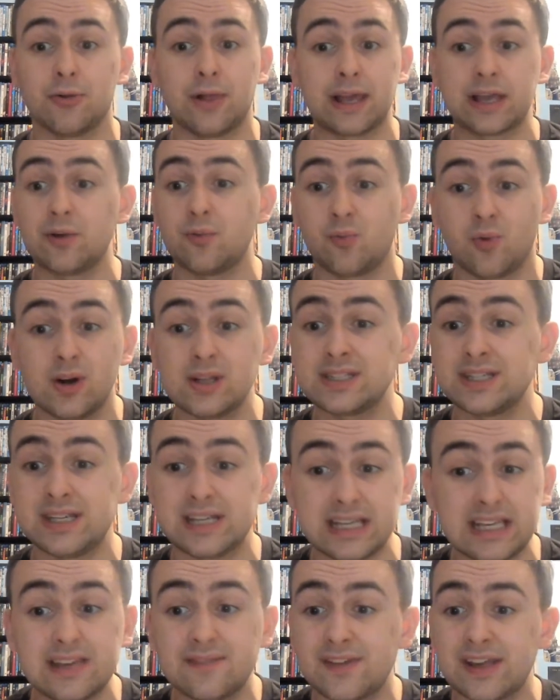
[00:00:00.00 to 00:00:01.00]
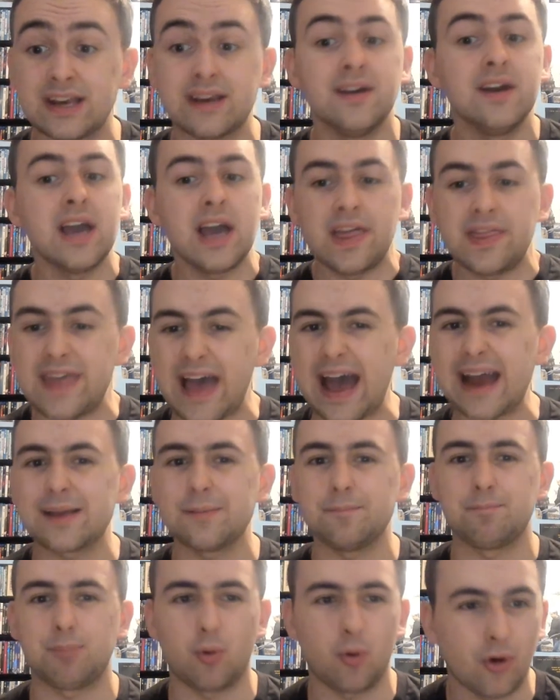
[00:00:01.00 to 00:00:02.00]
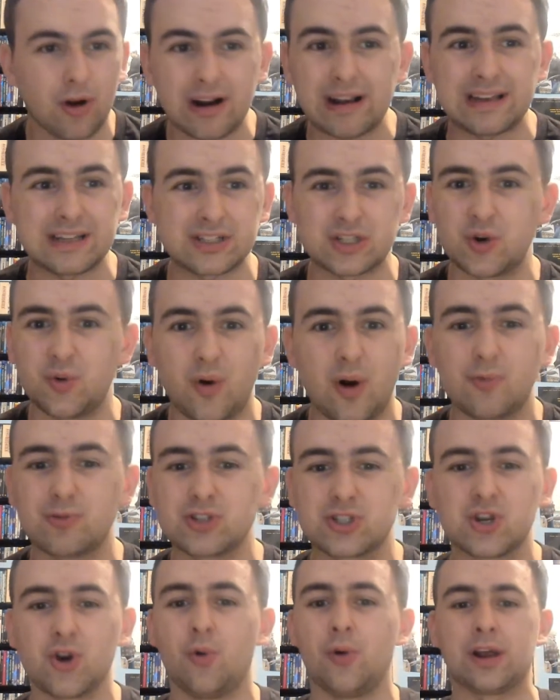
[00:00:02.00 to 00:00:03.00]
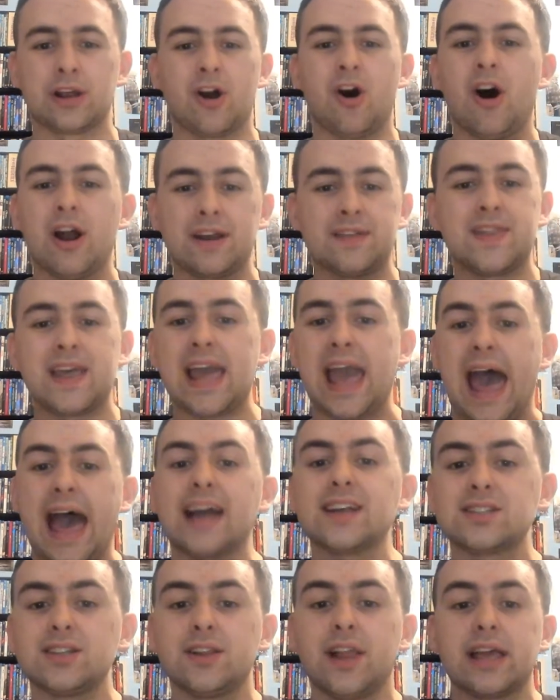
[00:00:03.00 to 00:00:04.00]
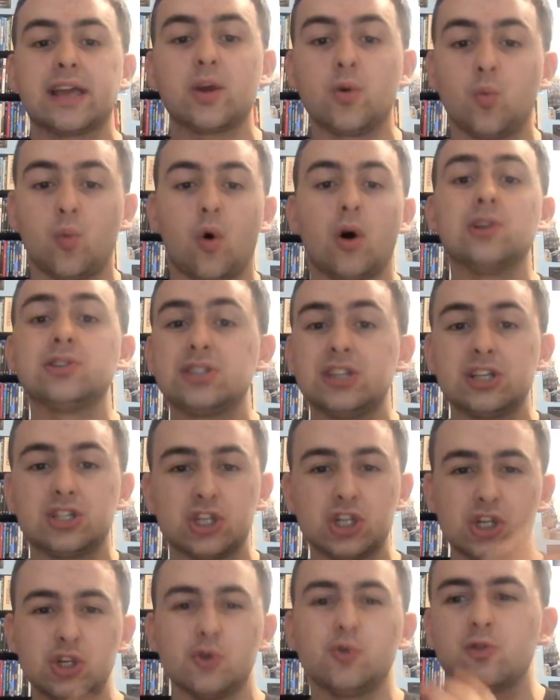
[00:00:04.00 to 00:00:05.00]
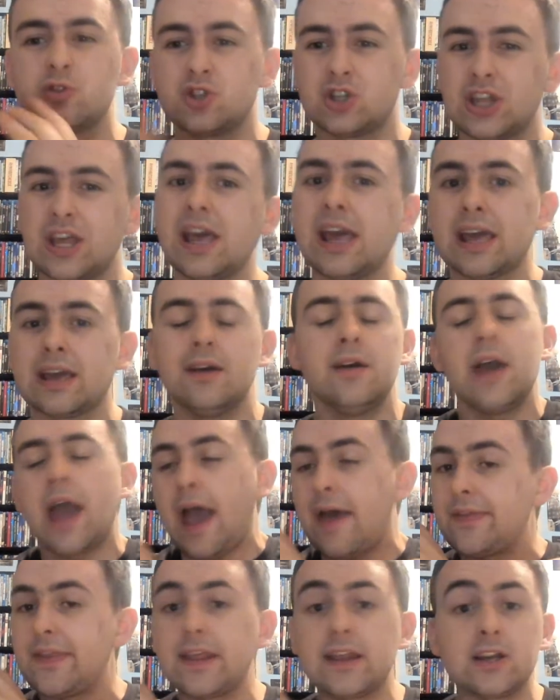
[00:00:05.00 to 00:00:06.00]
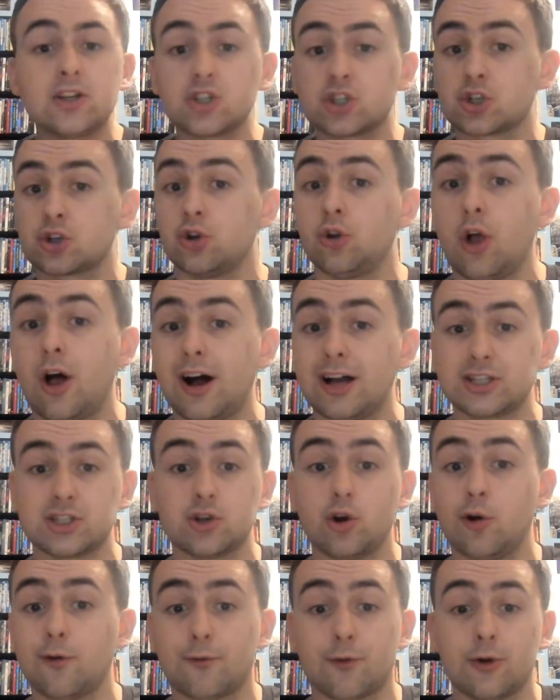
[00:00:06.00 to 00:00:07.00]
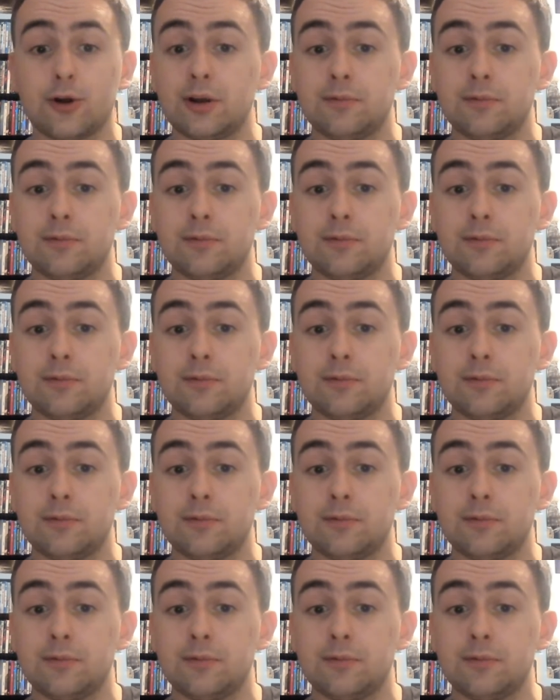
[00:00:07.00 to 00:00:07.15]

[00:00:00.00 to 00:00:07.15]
Like, it wasn't even that important to what was going on, and they acted like it was this huge thing, and then they just gloss over it